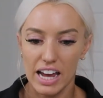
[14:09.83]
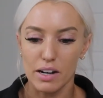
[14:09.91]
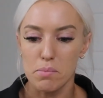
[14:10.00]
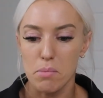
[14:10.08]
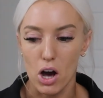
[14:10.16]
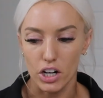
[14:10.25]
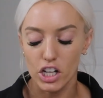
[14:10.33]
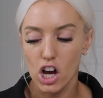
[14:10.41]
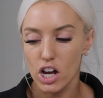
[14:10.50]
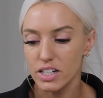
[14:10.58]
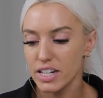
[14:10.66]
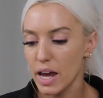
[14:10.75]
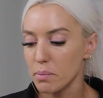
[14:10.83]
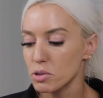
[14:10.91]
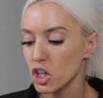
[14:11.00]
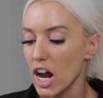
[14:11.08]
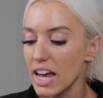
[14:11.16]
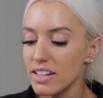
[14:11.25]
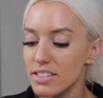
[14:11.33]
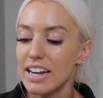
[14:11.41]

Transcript: kind of bodycon type dress.